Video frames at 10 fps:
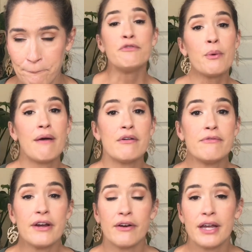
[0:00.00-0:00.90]
If you have a
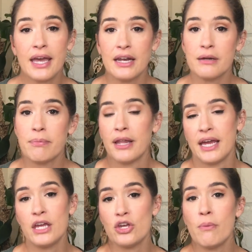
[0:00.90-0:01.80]
variegated
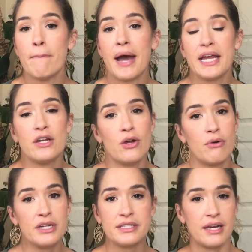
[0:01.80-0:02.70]
plant, you might
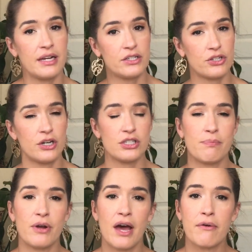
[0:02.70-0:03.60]
notice that it starts
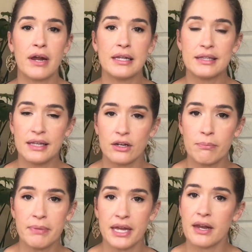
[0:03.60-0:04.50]
to put out a
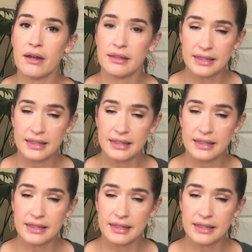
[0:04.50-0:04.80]
little bit